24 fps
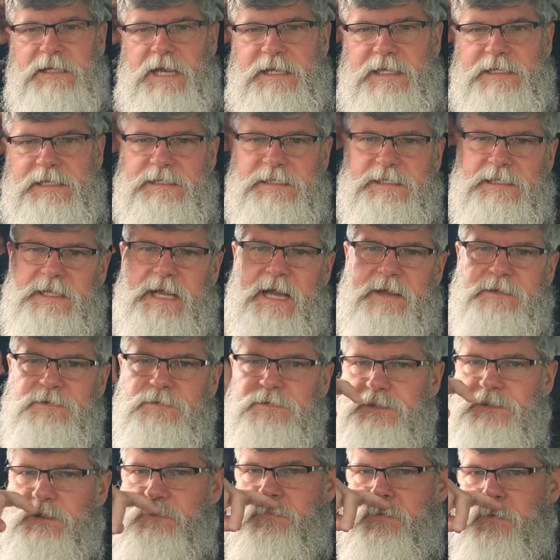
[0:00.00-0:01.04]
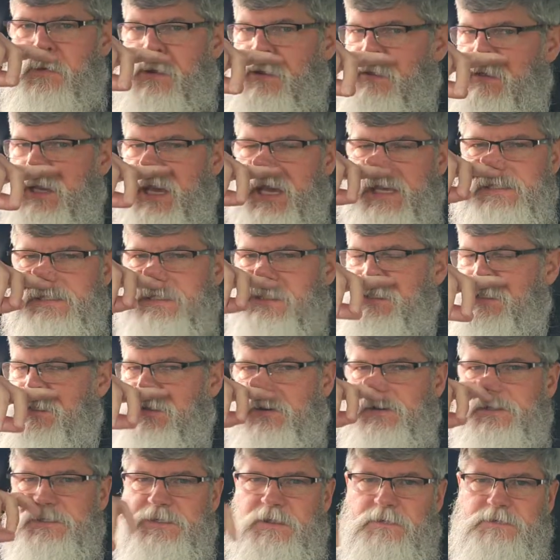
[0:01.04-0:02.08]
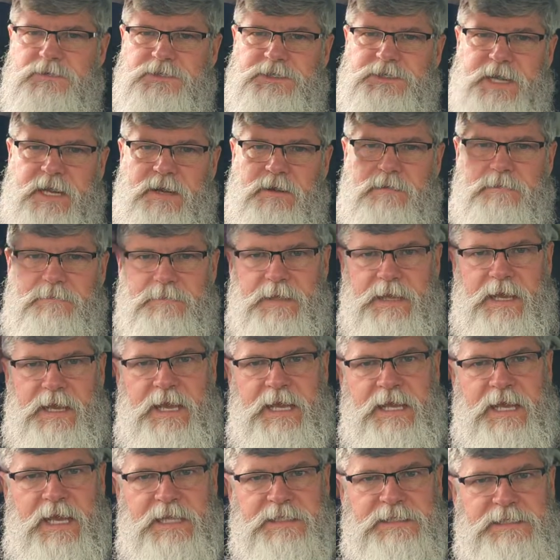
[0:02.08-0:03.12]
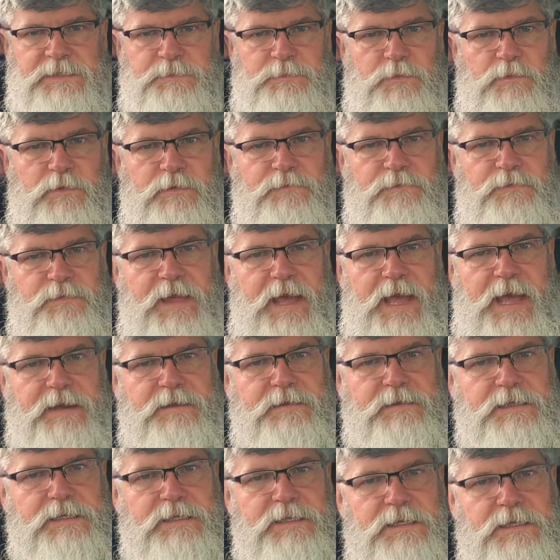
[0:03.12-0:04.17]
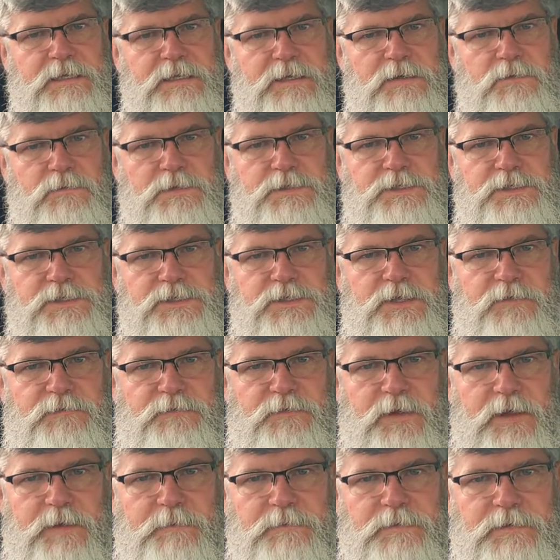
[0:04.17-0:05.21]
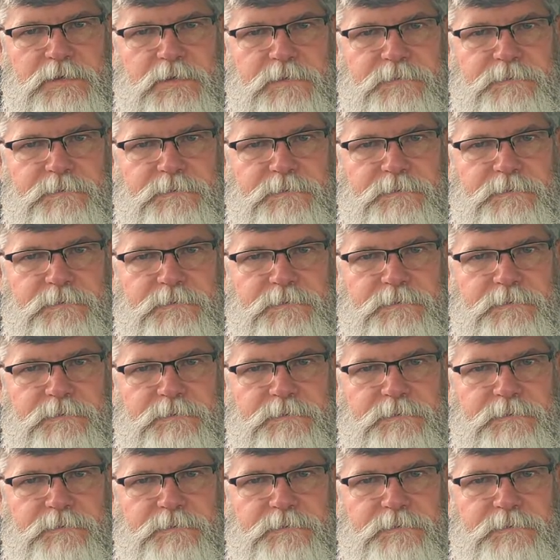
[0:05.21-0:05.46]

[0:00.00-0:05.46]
And I guess he's allowed to do his own broadcast and start his own channel and got support for that, which is good for him.